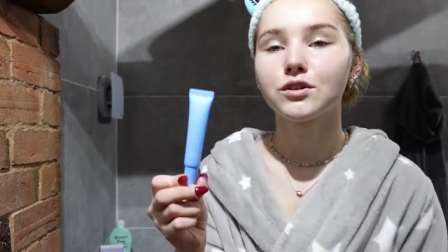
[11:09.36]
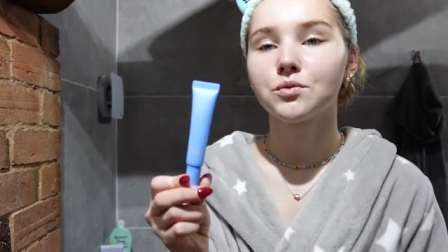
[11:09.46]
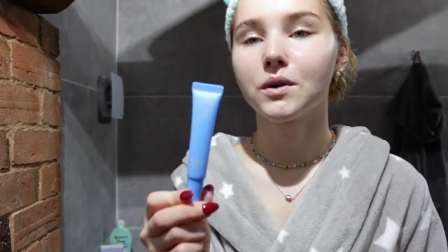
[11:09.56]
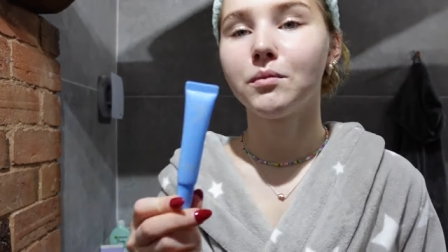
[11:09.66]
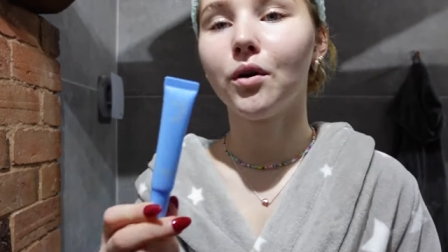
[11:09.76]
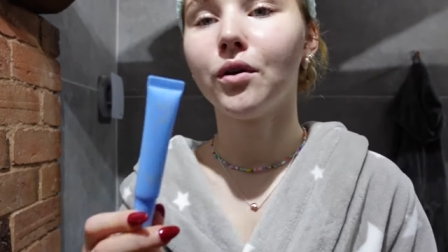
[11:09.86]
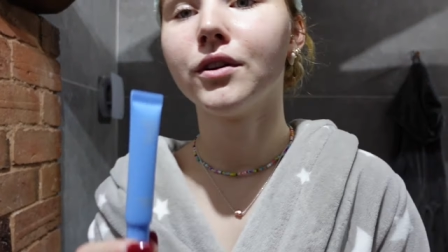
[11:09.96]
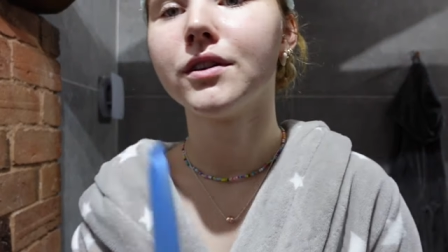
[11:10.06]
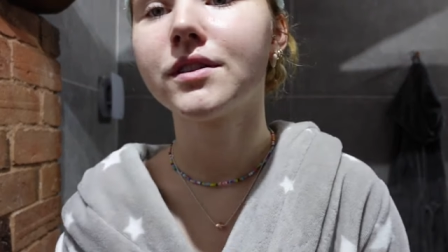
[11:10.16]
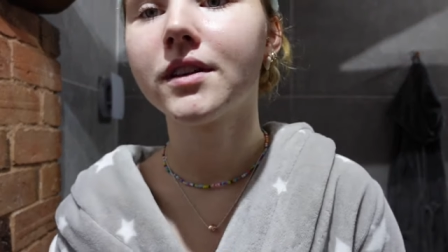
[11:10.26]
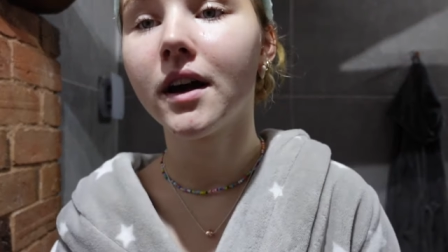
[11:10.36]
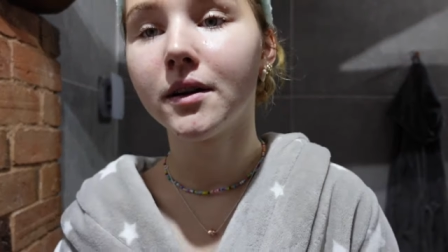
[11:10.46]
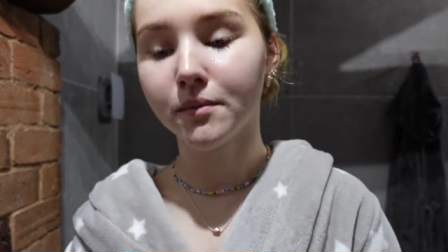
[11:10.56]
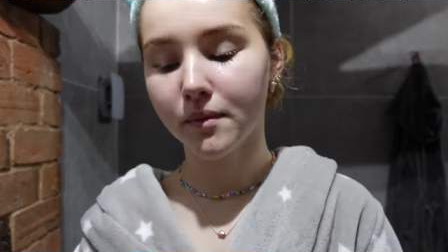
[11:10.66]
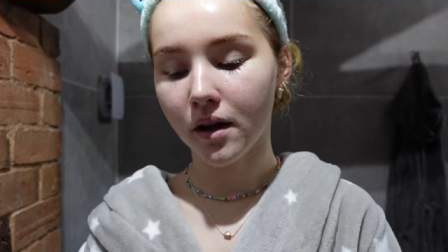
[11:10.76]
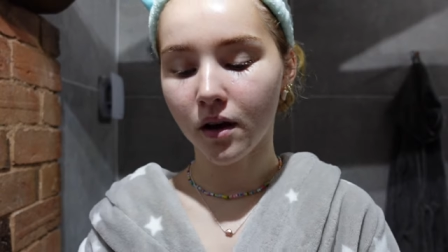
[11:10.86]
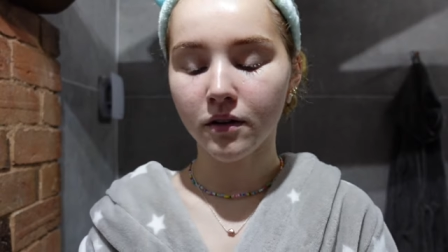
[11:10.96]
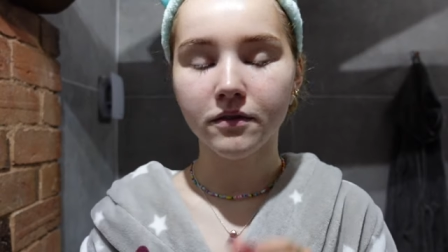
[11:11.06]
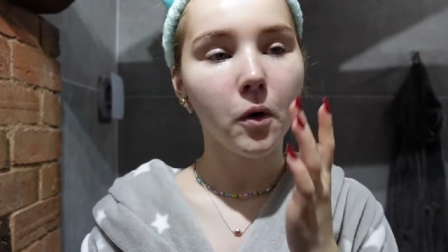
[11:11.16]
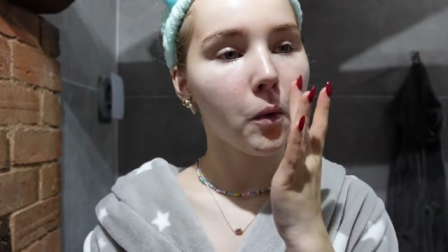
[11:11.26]
just want to put on some
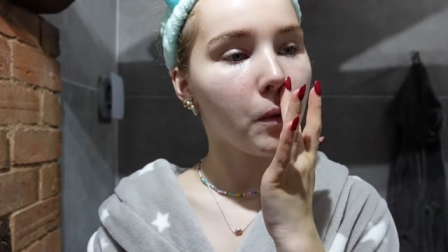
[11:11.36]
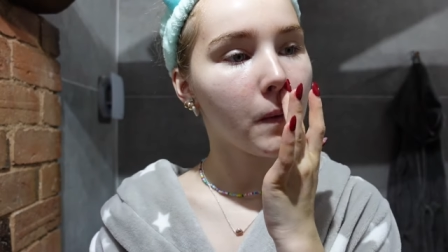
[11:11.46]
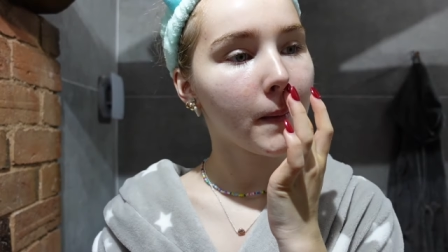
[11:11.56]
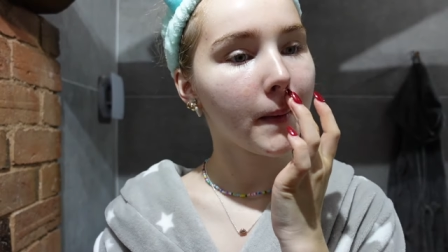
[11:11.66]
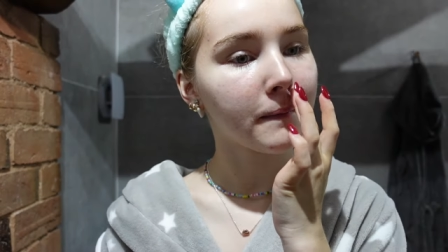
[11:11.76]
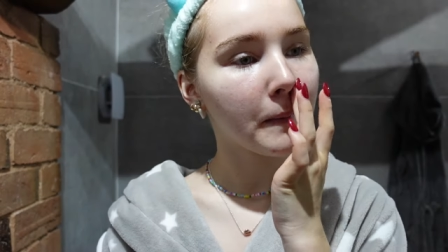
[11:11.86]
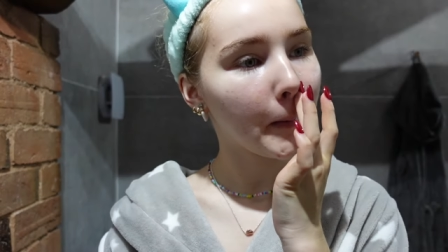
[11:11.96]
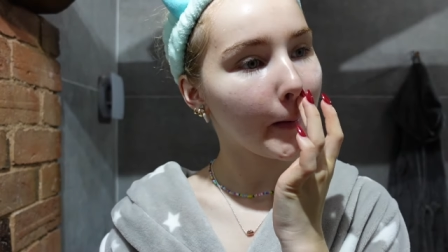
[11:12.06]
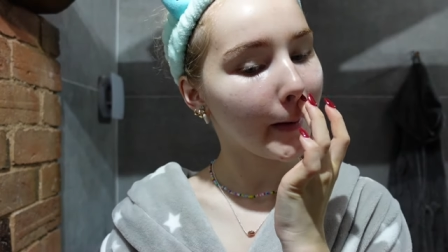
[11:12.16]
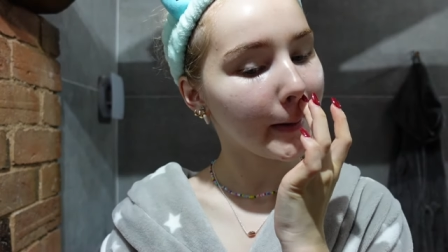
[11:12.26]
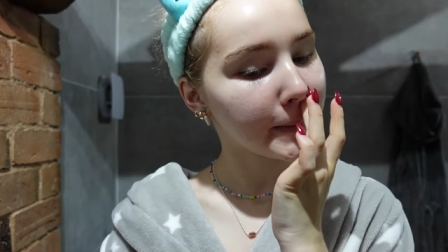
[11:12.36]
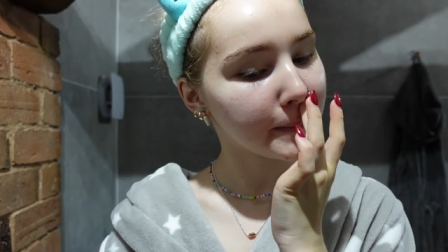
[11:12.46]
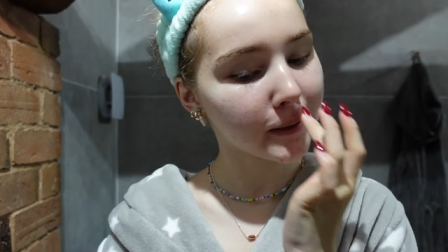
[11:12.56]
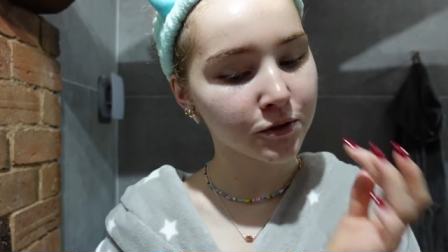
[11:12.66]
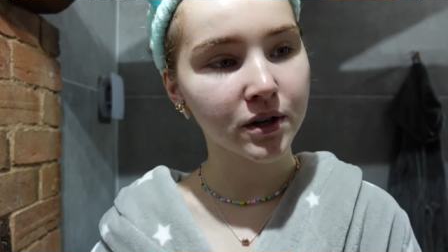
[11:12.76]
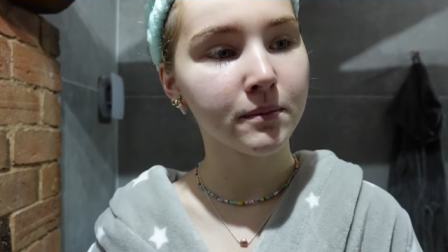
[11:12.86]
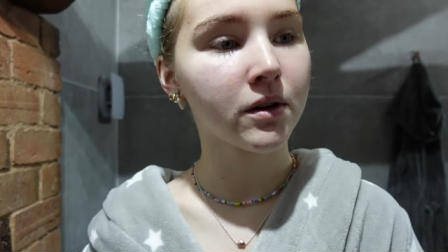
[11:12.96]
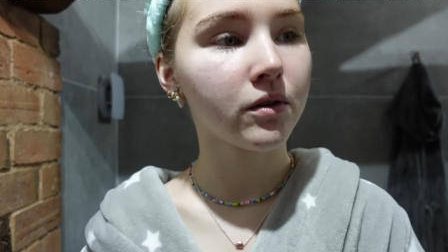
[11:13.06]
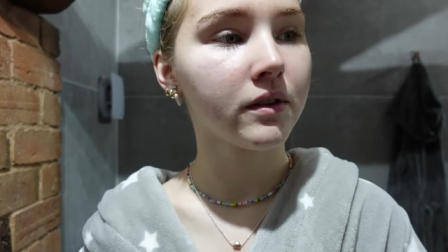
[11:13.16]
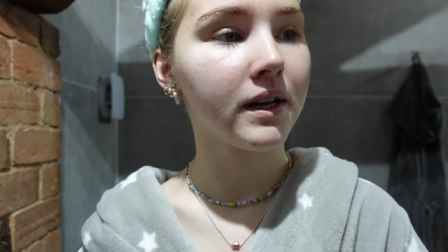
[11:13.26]
of, oh, have I put any spot
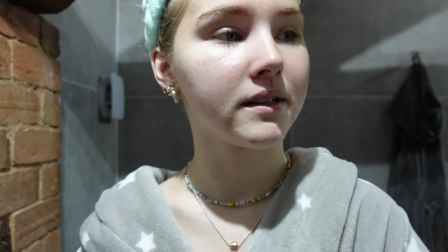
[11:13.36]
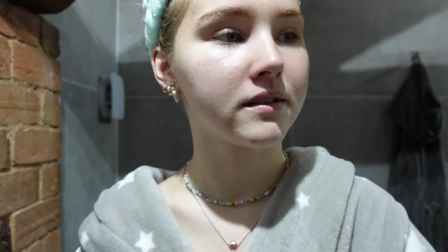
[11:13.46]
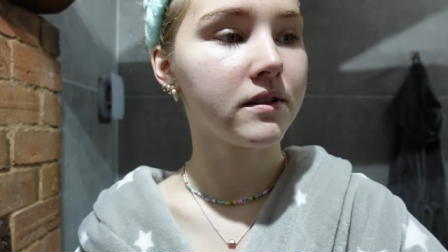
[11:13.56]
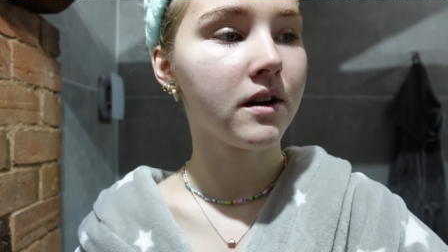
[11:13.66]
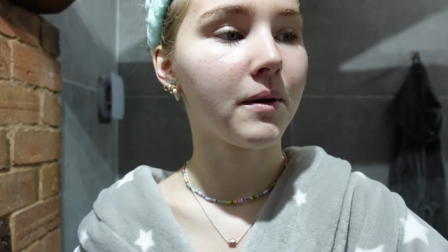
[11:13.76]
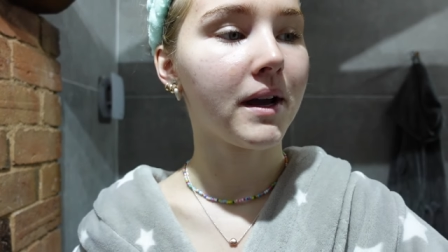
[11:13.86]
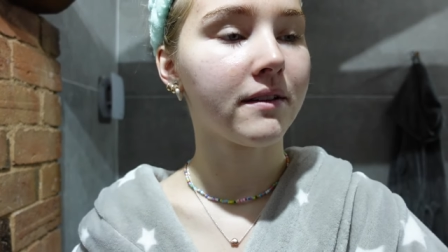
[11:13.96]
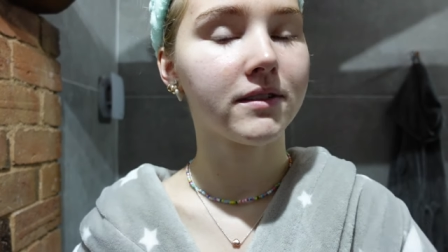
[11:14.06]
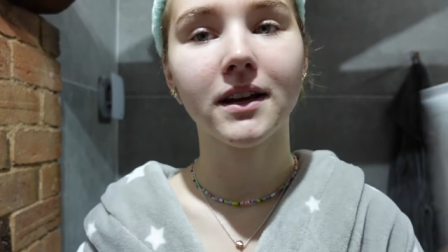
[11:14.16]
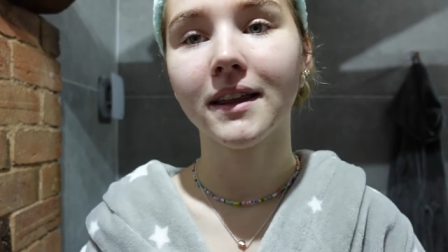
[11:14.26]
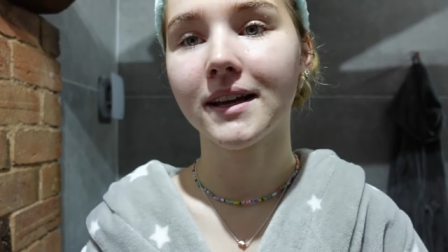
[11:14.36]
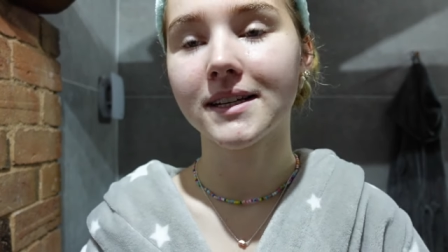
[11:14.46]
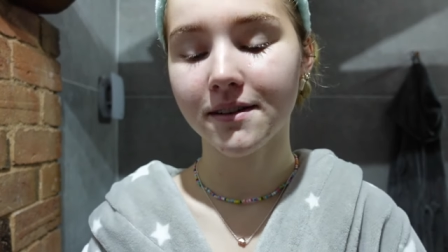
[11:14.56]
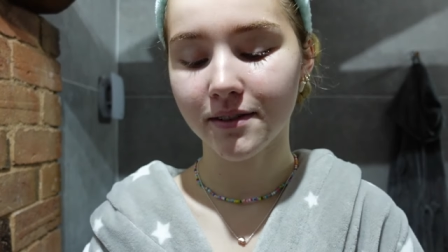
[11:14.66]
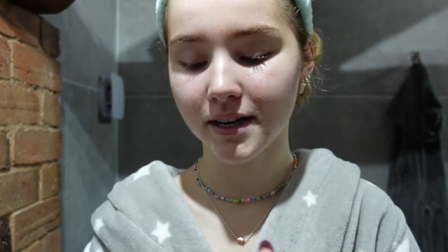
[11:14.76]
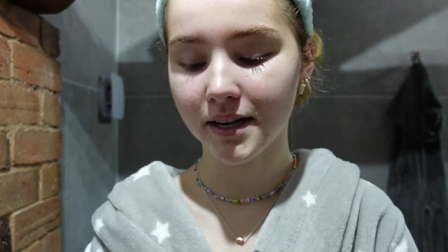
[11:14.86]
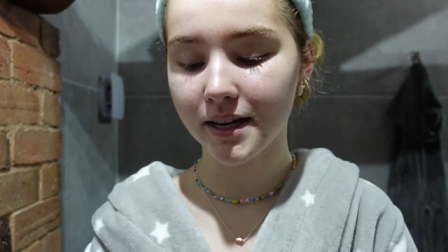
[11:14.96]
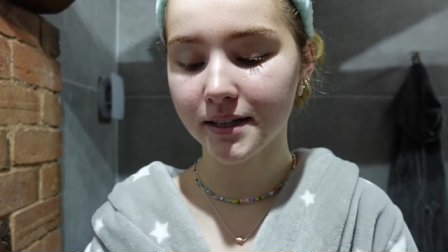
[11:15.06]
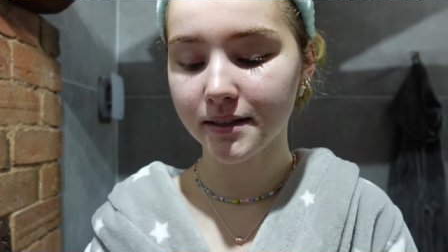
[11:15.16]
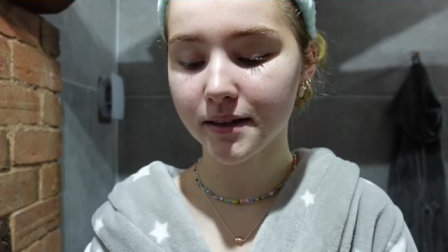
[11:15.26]
treatment on this? No, I haven't, and that definitely
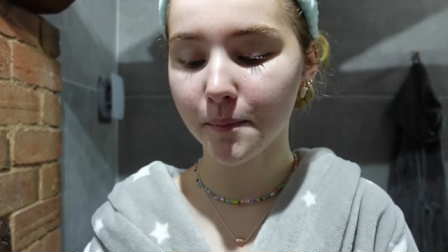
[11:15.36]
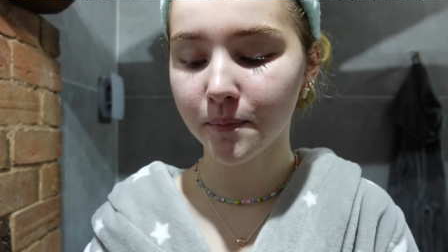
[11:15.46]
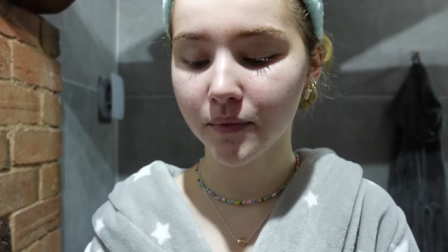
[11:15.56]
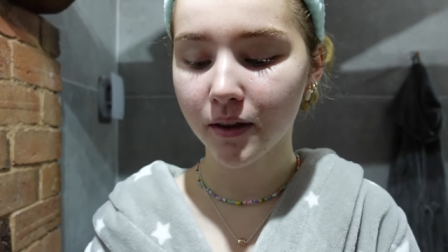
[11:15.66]
needs some.